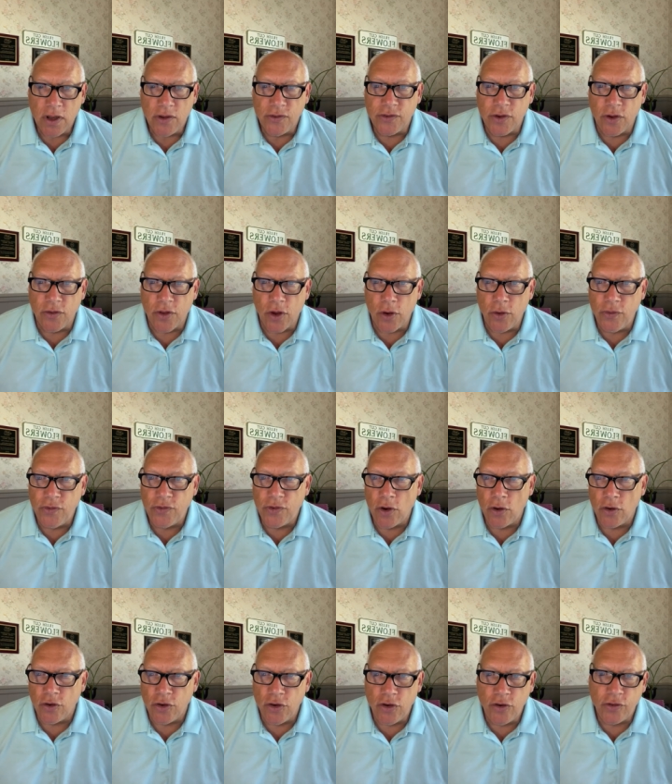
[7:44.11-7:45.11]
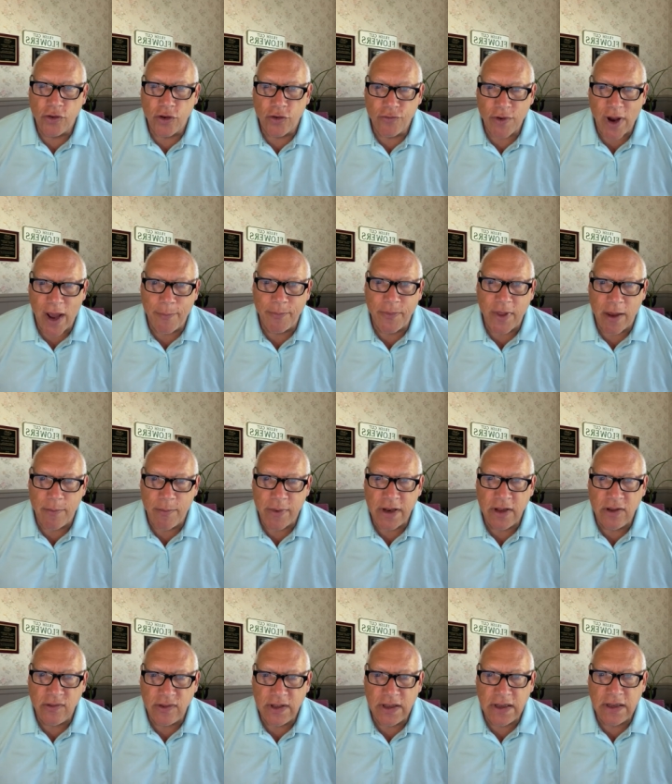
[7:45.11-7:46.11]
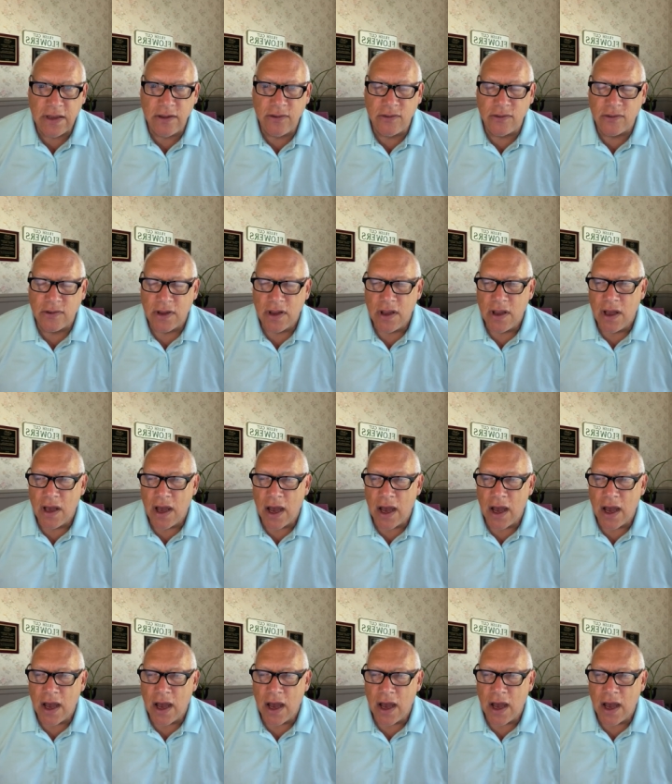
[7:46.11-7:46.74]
So those don't usually drop that many seeds.